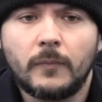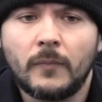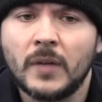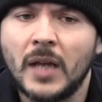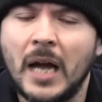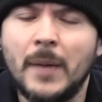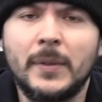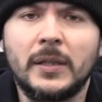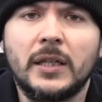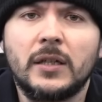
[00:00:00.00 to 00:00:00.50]

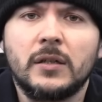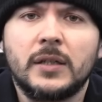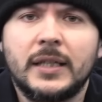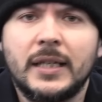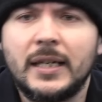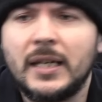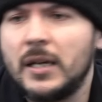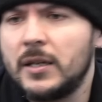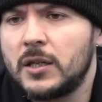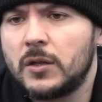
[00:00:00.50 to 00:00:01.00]
I'm a little
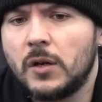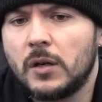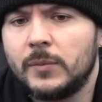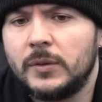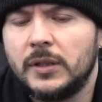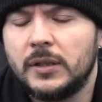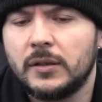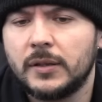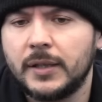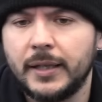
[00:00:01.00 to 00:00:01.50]
kid. I was a
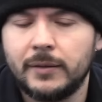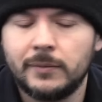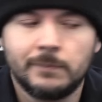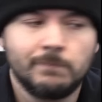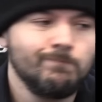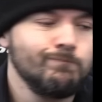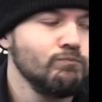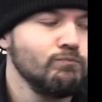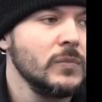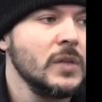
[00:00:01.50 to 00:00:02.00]
normal little kid.
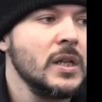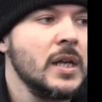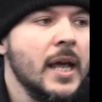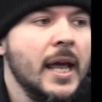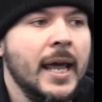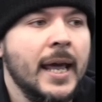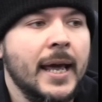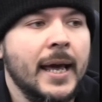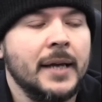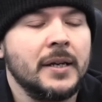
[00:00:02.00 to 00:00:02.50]

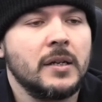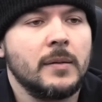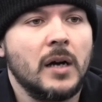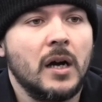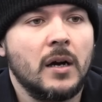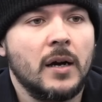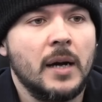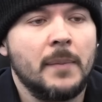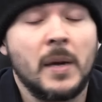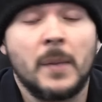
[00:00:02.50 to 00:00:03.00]
And
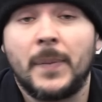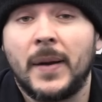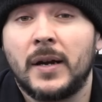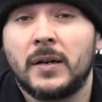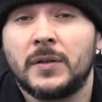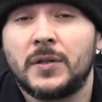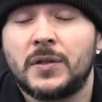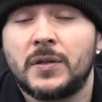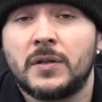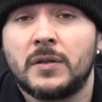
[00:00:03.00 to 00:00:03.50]
uh, my
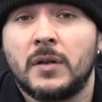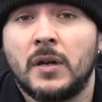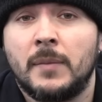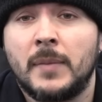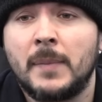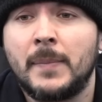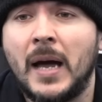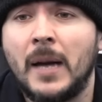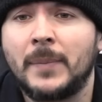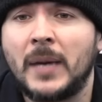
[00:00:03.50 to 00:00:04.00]
parents, uh, my
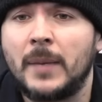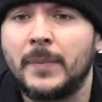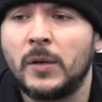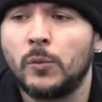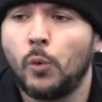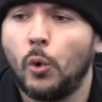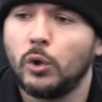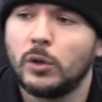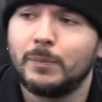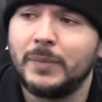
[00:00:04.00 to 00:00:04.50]
mom got me
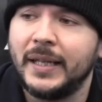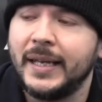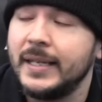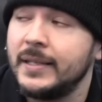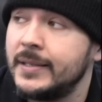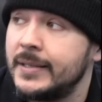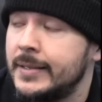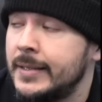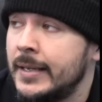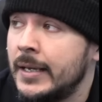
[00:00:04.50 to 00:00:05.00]

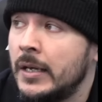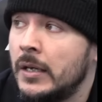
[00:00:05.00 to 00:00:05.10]
rollerblades.